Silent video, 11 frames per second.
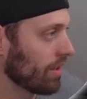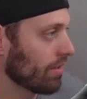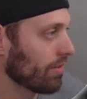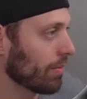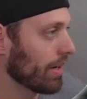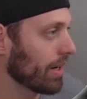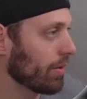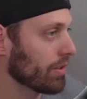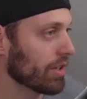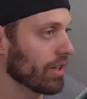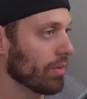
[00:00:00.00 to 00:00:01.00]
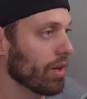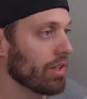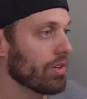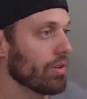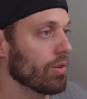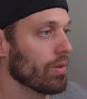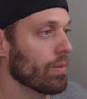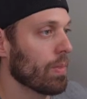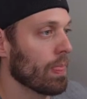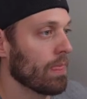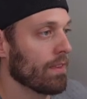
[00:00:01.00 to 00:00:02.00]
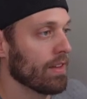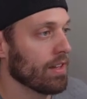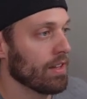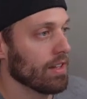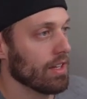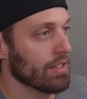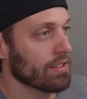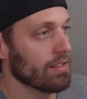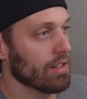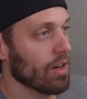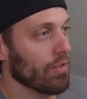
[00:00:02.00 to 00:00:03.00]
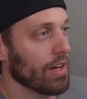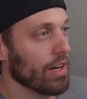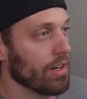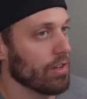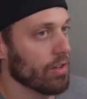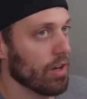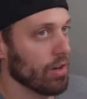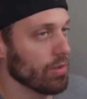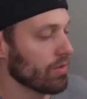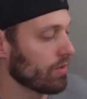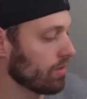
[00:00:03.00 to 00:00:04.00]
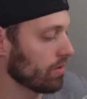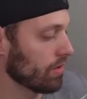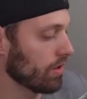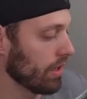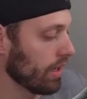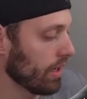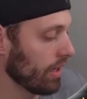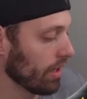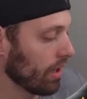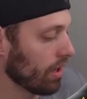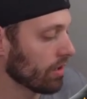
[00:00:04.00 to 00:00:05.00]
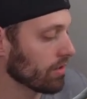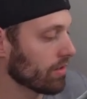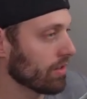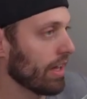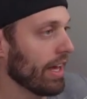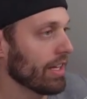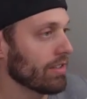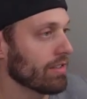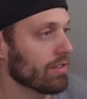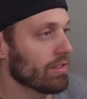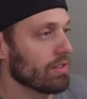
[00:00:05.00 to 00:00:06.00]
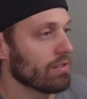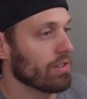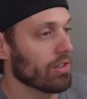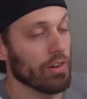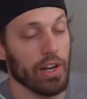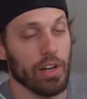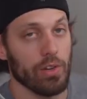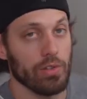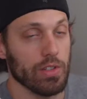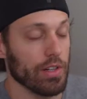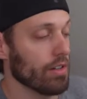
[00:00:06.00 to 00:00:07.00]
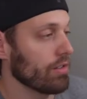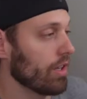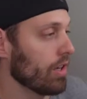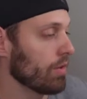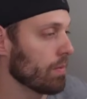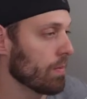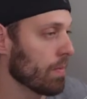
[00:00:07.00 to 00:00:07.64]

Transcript: From here, what you're going to want to do is click over here in your nodes and hit Alt S to create a new serial node.